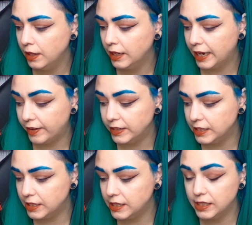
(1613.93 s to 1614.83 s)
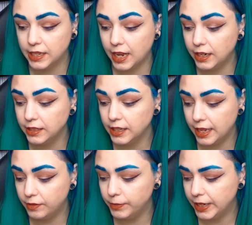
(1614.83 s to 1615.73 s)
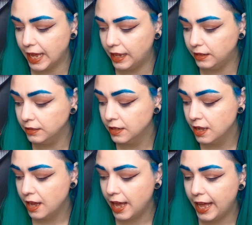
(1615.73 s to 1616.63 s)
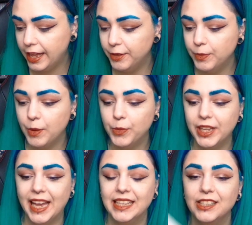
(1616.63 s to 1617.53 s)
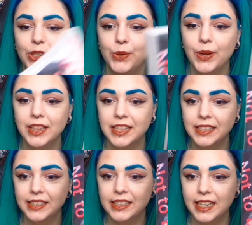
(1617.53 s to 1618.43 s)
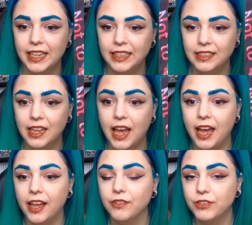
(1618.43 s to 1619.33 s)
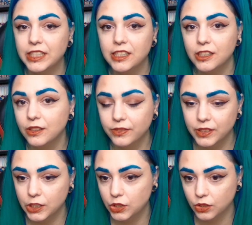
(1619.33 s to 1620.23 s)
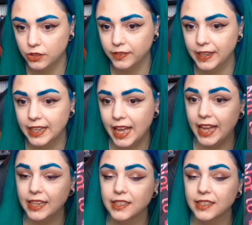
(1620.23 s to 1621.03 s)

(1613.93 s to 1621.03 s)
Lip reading: character designs in BL. But yeah, so this is Friends to Lovers story. It's